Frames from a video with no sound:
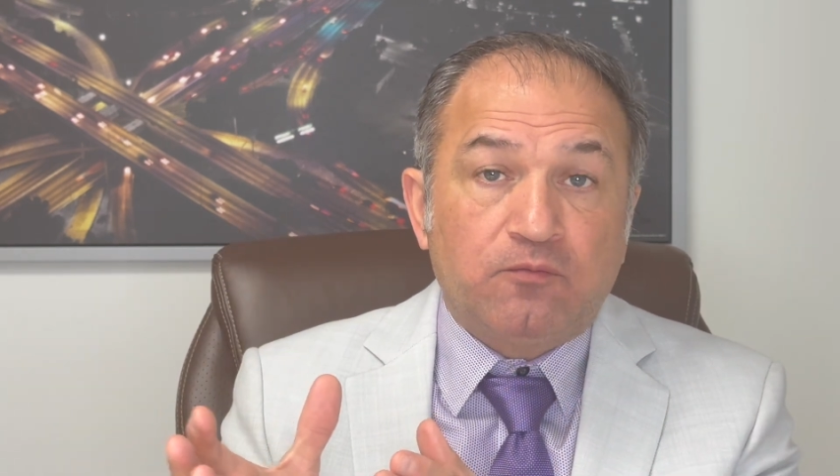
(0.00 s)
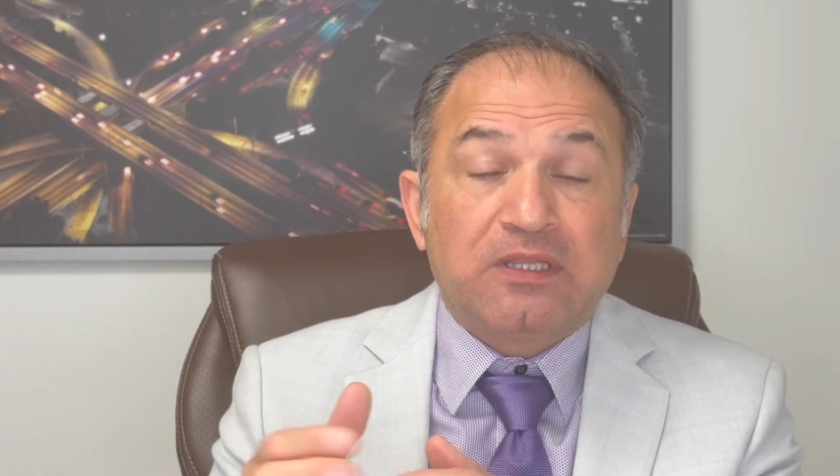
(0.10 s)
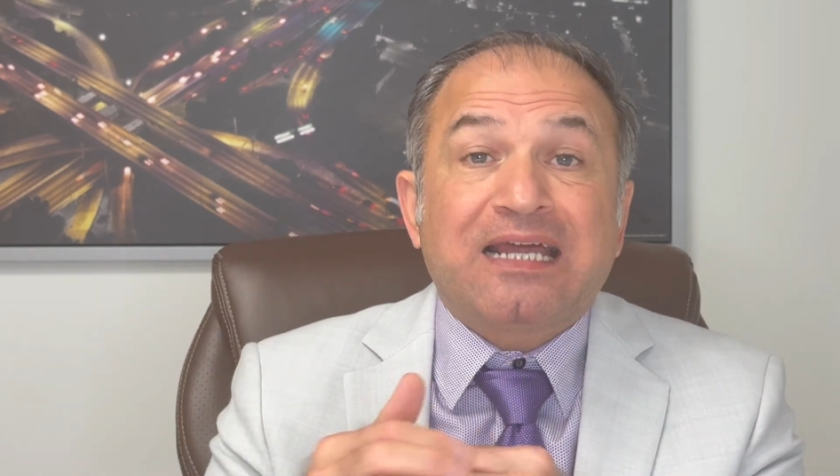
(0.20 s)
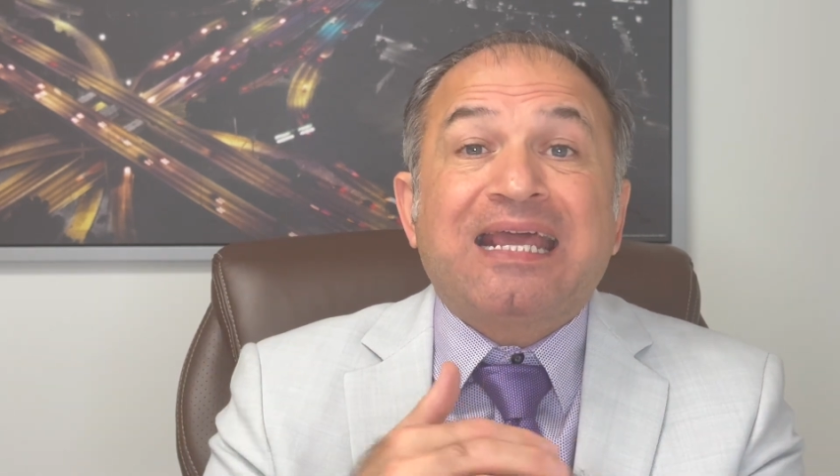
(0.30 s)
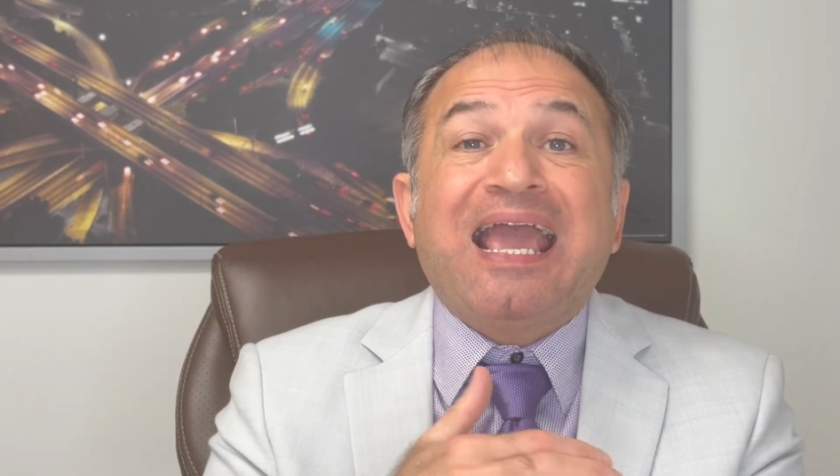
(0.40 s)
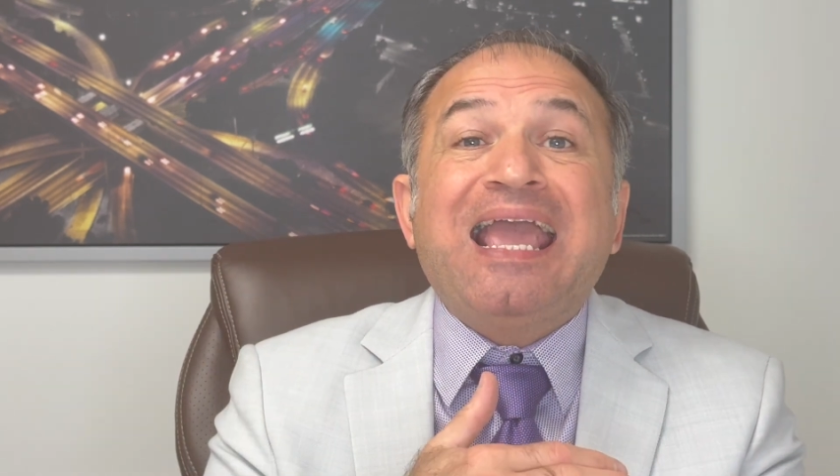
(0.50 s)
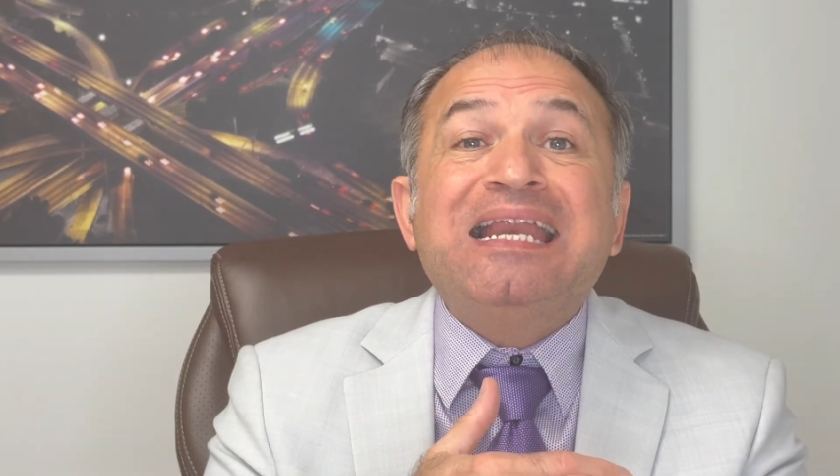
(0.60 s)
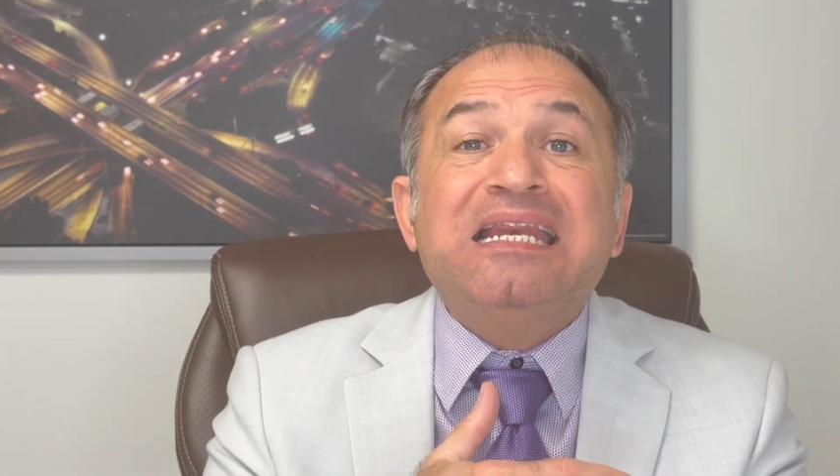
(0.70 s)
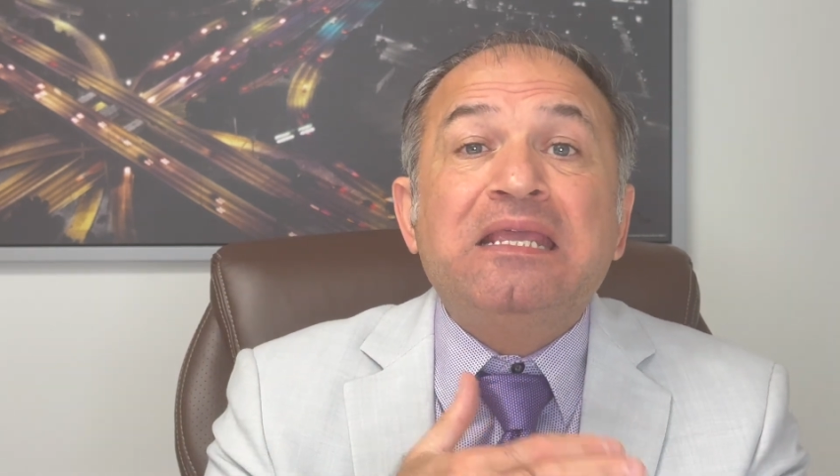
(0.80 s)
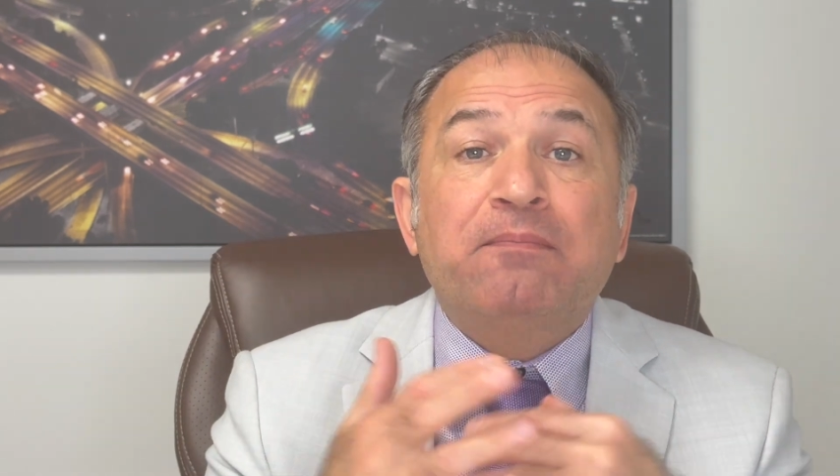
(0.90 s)
without
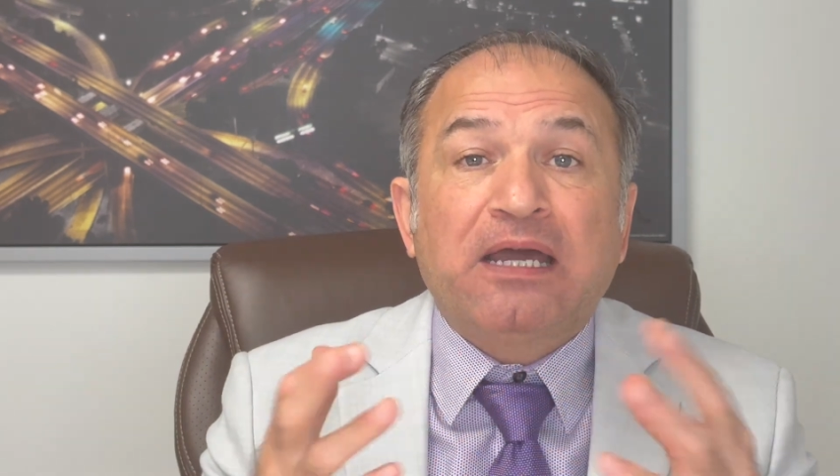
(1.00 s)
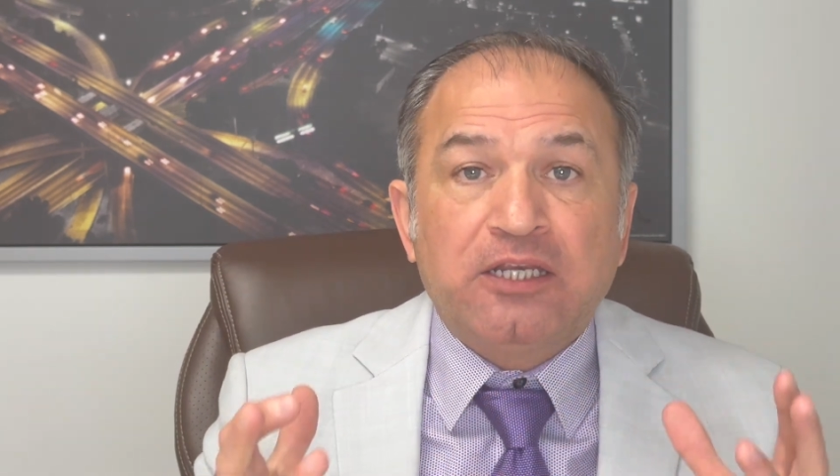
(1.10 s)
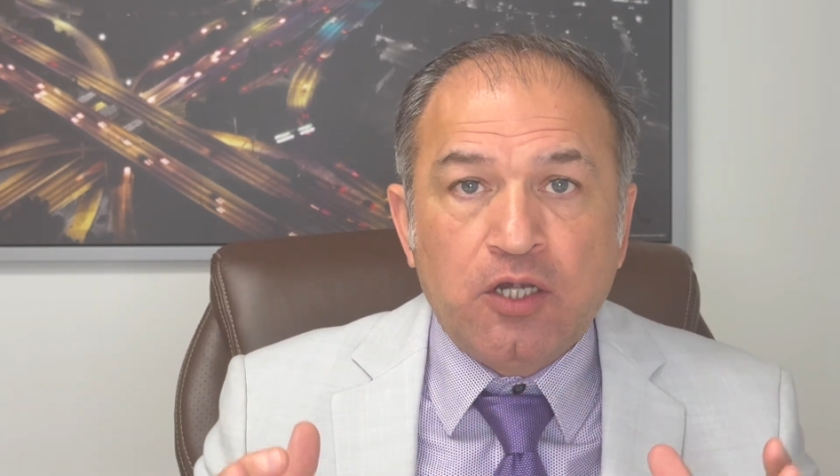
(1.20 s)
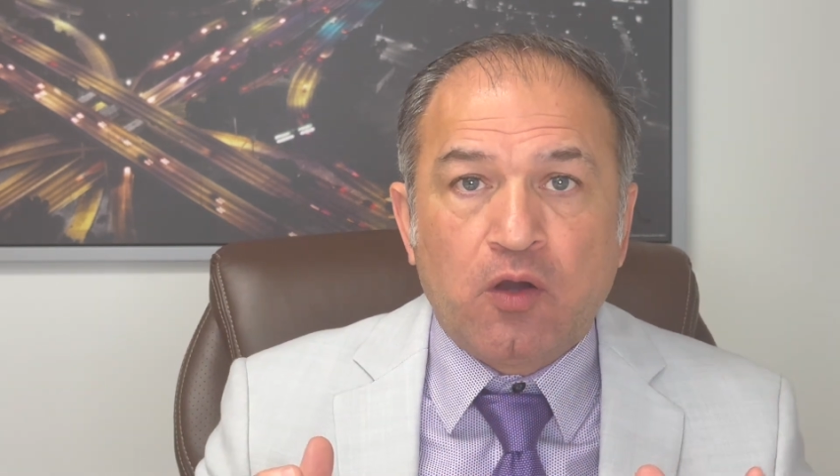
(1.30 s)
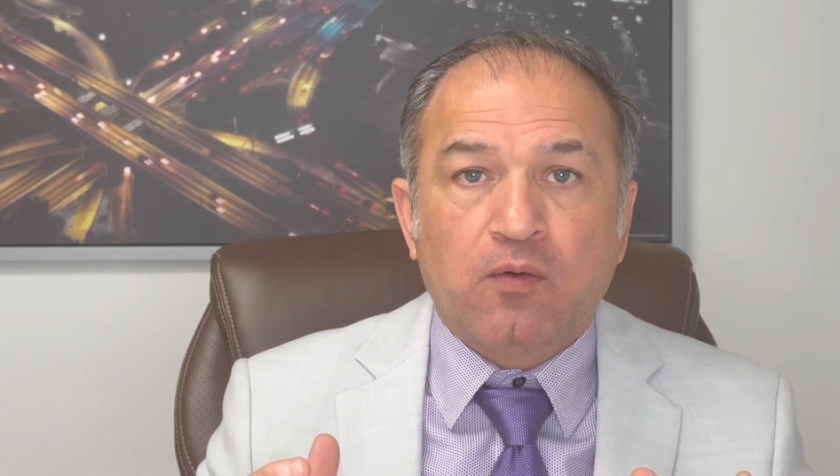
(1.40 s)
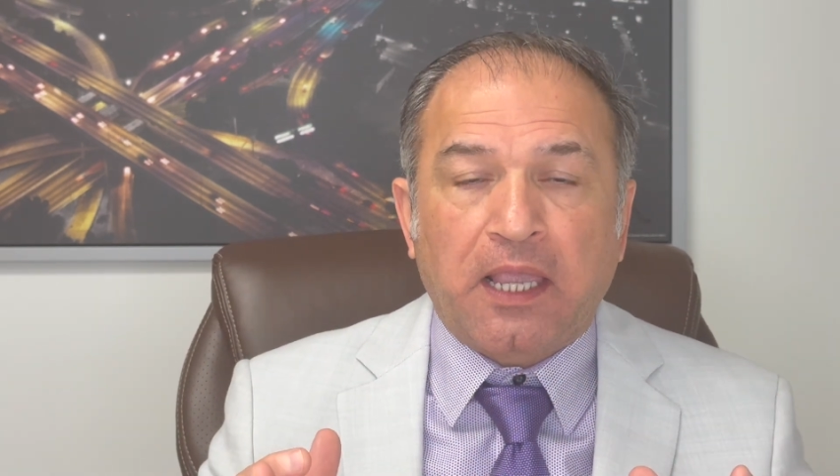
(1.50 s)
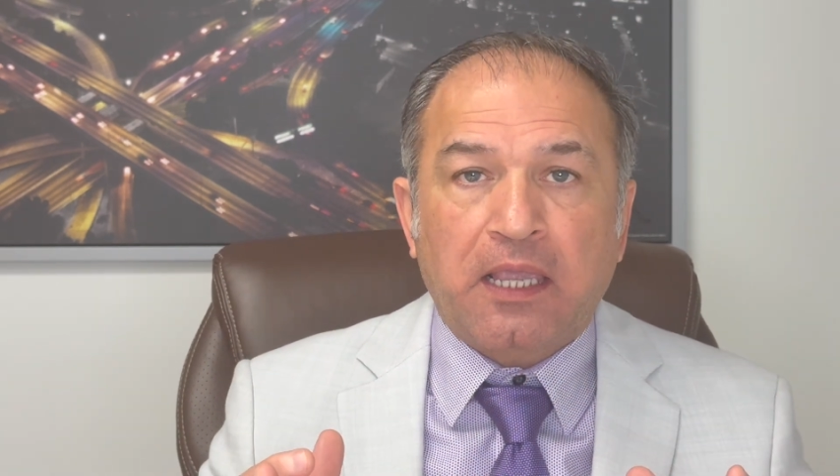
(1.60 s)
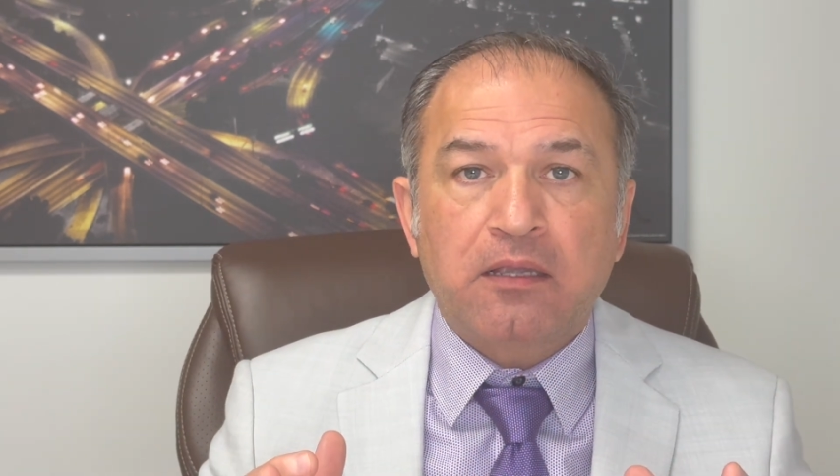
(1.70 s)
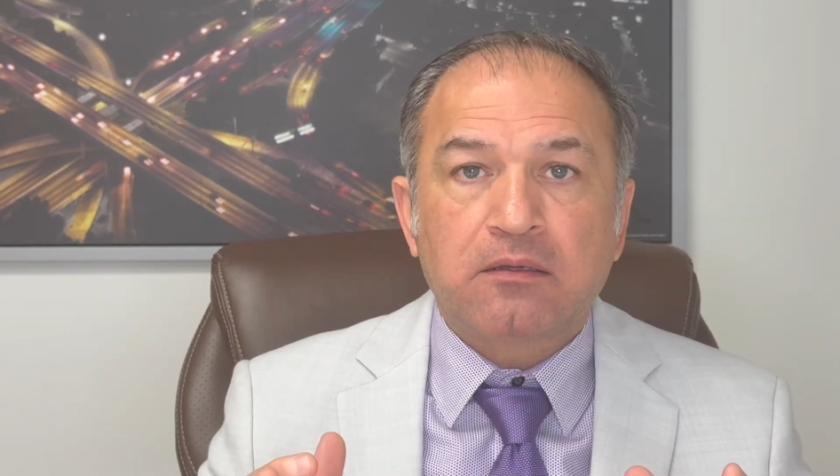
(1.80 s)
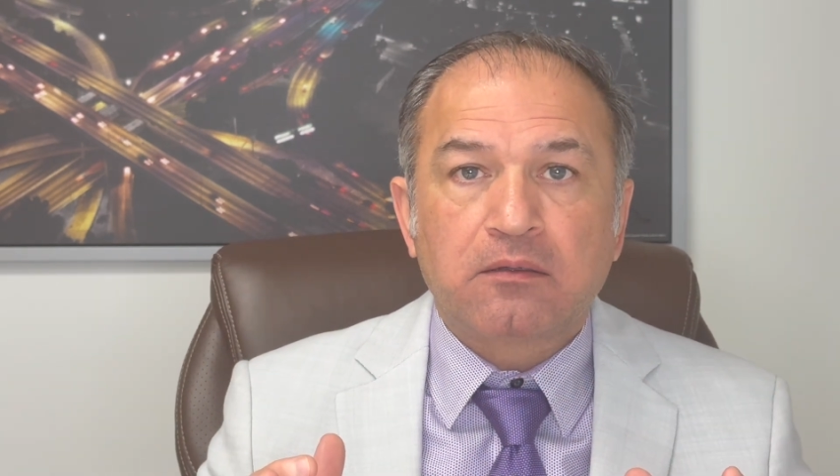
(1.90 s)
anybody
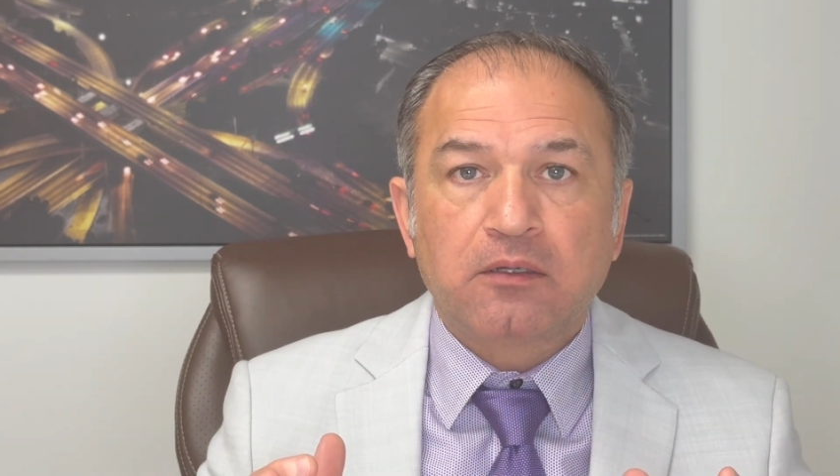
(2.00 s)
knowing,